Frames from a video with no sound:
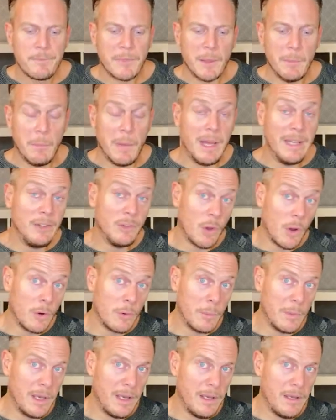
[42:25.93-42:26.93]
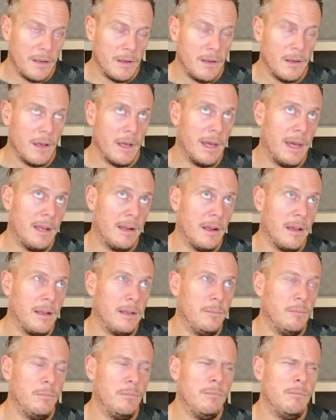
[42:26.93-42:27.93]
My dogma, and
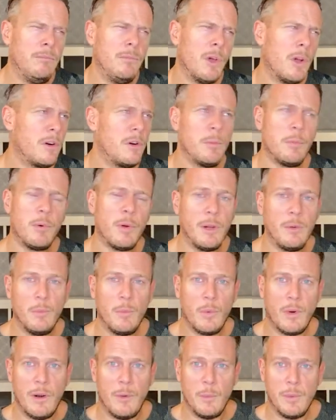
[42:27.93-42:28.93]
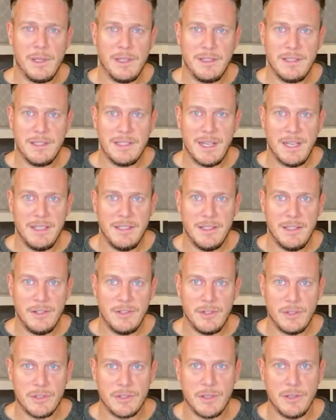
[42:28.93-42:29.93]
I'm not at a point where I'm willing to change it
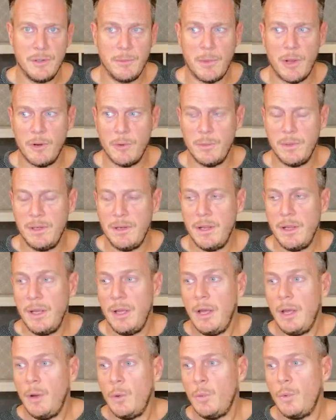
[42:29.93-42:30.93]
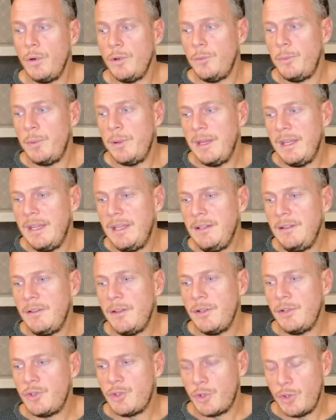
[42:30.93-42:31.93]
just at the moment, would be
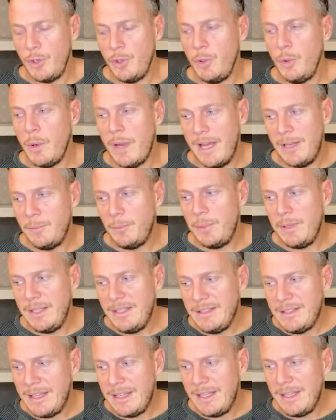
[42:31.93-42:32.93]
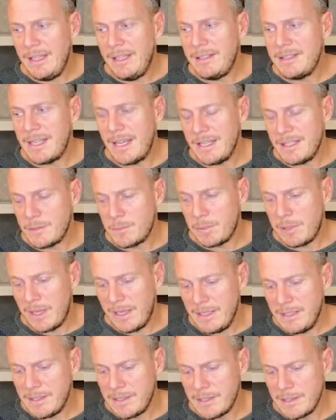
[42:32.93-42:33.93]
that true NPD takes
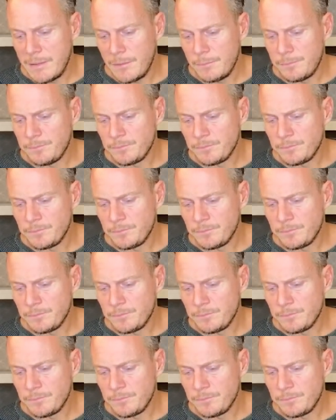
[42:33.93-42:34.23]
place